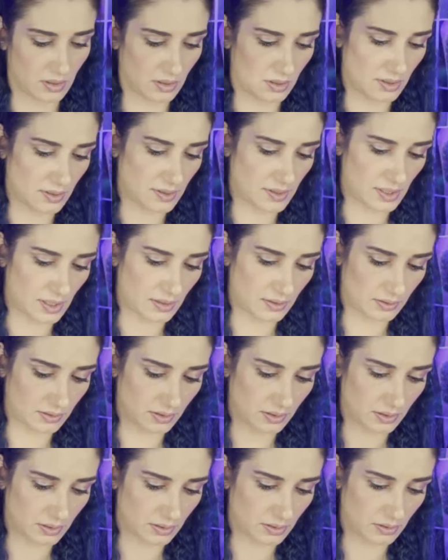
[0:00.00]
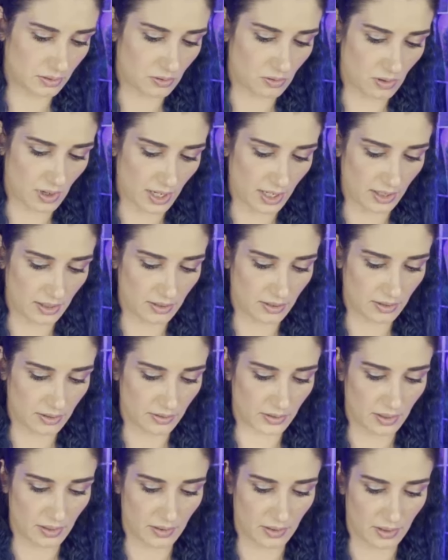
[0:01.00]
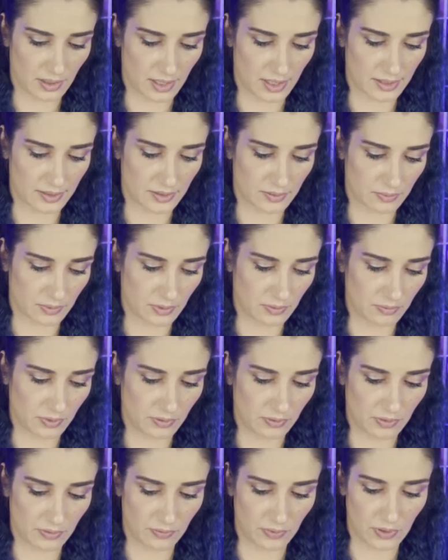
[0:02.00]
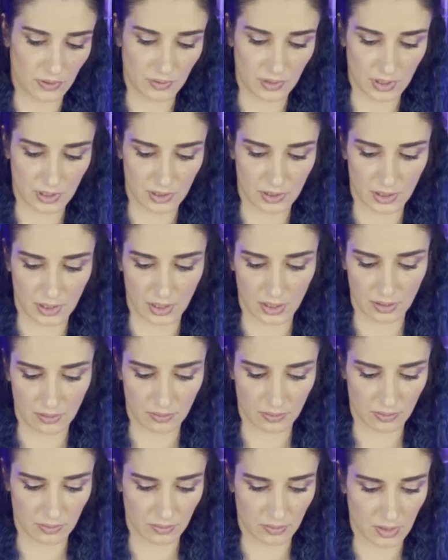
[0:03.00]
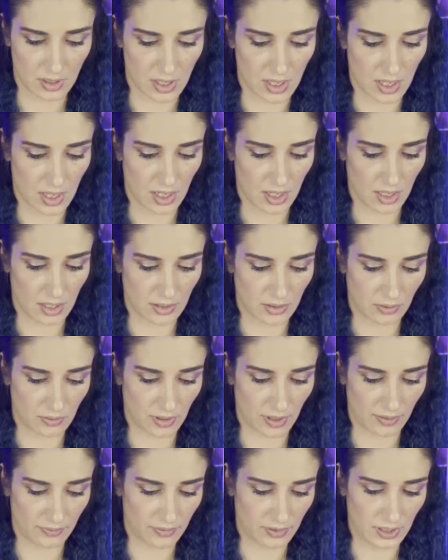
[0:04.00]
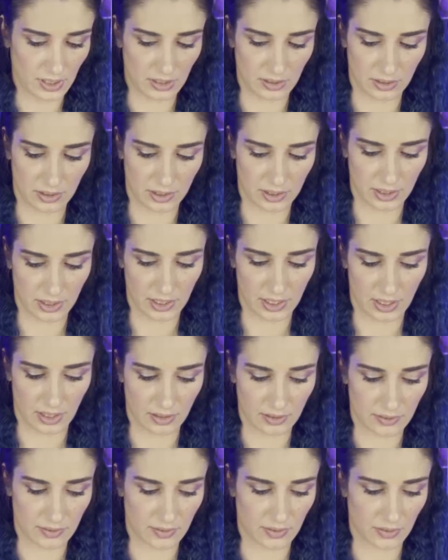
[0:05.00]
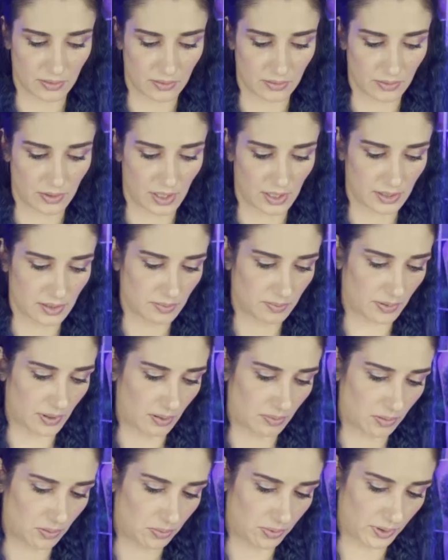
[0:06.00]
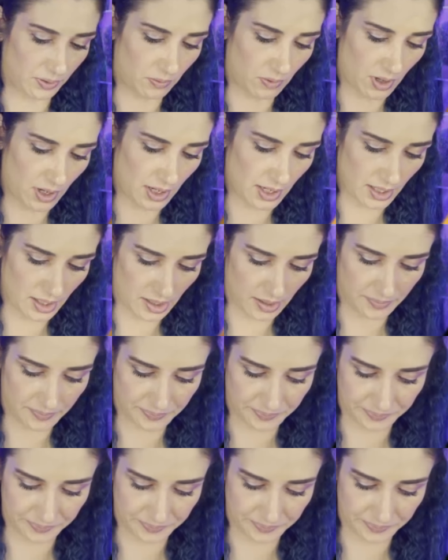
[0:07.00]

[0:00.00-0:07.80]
Does sound a little quieter than the last one we reviewed, I think. Oh, don't have a needle in it yet, so that's probably why.